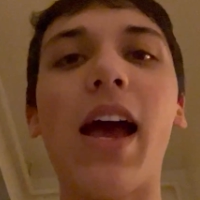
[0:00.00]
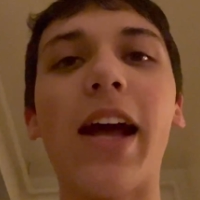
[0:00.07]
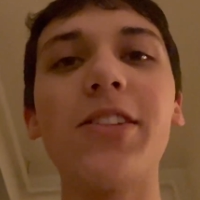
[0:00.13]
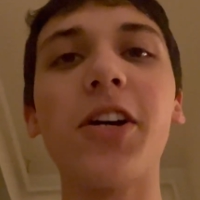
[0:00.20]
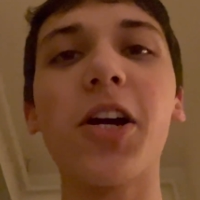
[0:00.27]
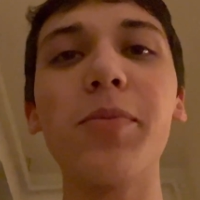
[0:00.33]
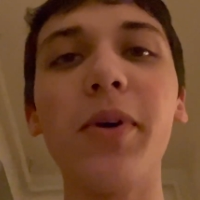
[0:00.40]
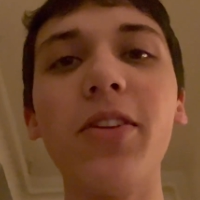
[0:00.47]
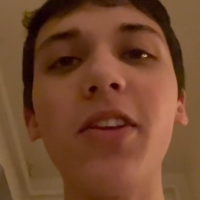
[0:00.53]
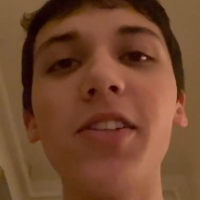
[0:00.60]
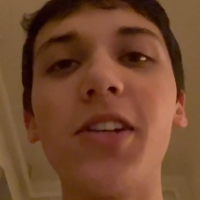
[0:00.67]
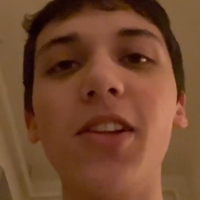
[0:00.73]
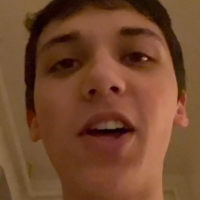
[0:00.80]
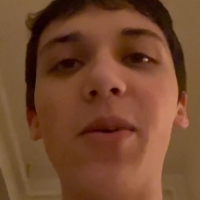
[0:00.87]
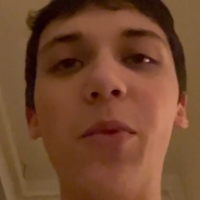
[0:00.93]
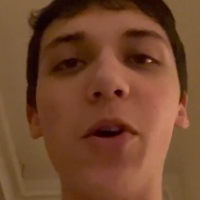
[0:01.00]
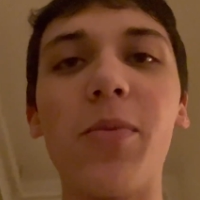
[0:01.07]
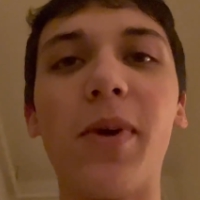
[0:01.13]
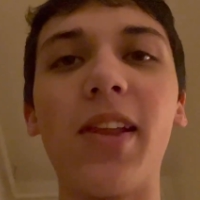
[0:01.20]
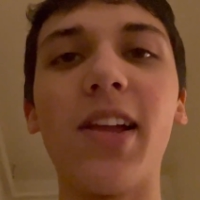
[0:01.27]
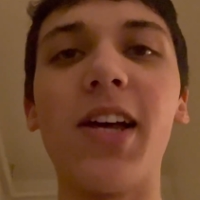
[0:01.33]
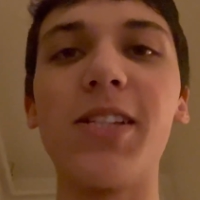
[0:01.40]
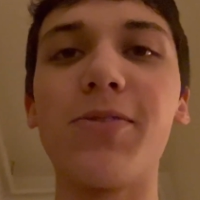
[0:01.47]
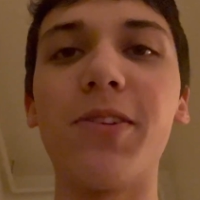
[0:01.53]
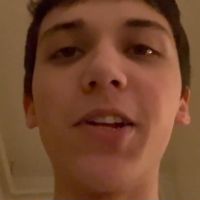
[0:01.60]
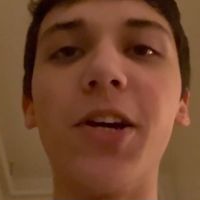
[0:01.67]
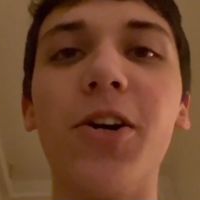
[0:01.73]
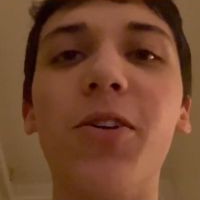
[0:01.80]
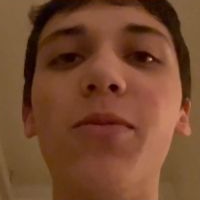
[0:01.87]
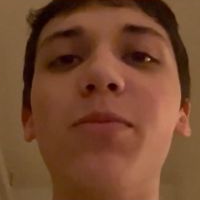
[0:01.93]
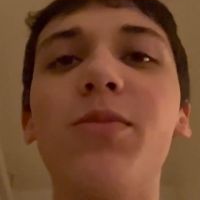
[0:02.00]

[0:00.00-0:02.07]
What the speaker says: I talk about this a lot more in my last video.